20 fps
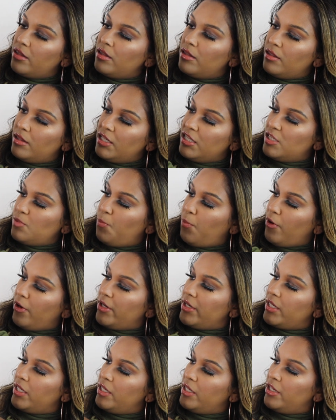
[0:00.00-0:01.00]
this
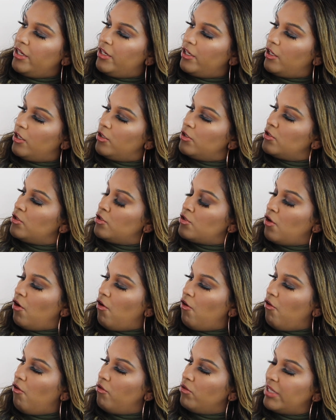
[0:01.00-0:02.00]
part here.
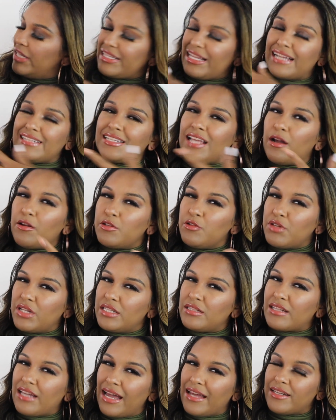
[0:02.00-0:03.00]
So like, that's how you
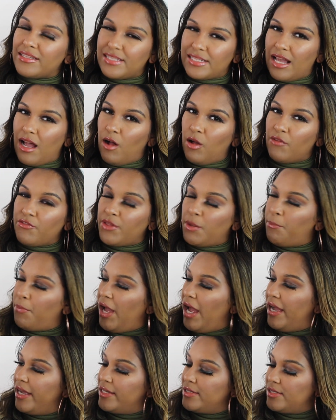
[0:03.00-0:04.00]
can kind of tell if the
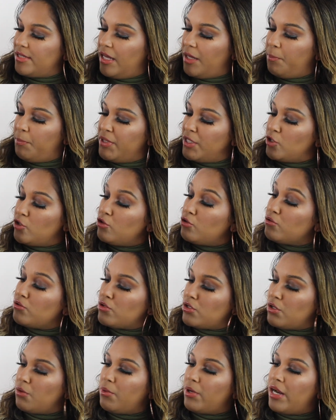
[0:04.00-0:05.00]
bag has like been
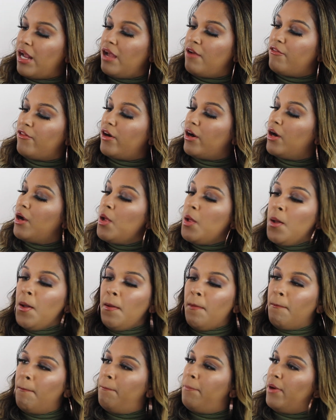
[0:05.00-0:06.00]
used or whatever.
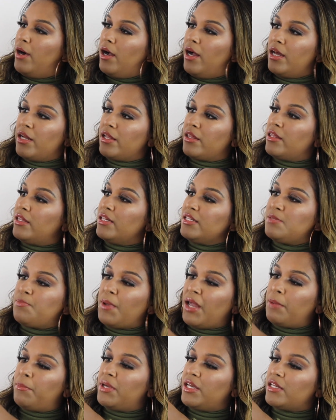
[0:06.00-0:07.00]
But this
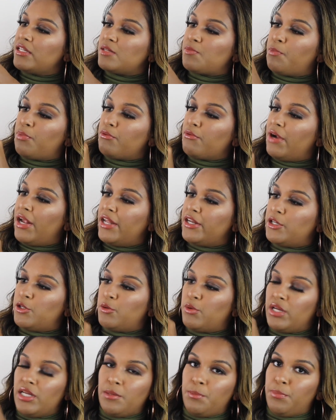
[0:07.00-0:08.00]
baby is brand
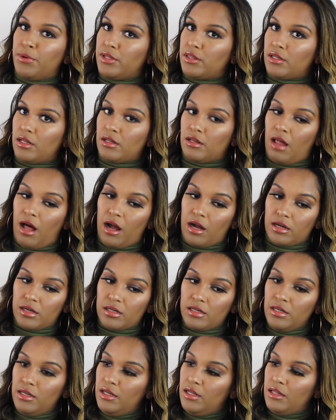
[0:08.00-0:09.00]
new. He put the
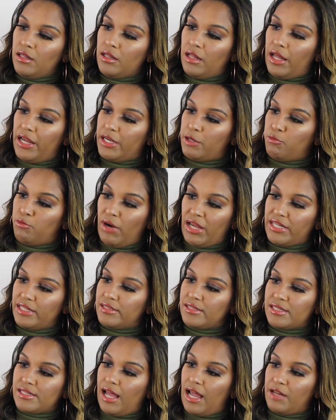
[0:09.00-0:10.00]
lock like right
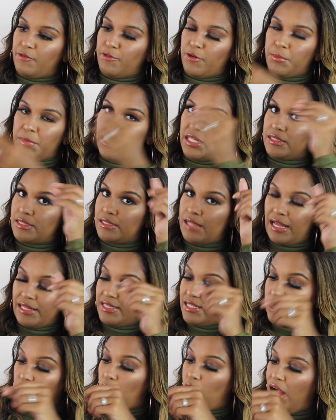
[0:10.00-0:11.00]
inside for me. I
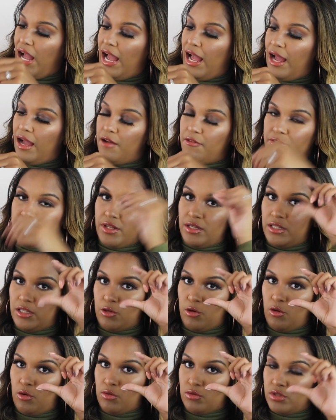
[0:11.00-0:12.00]
still have the
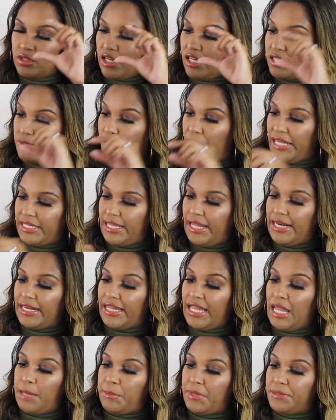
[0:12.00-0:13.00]
little dust bag that it
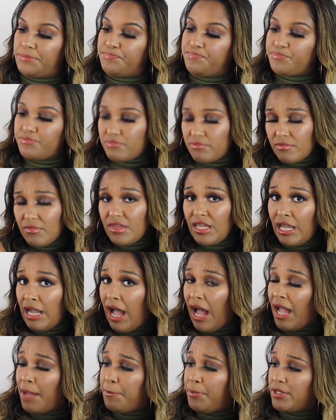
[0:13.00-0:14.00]
came in.
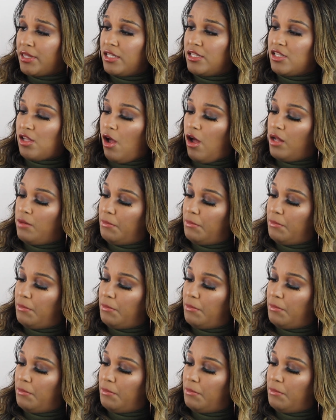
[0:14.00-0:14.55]
I put this on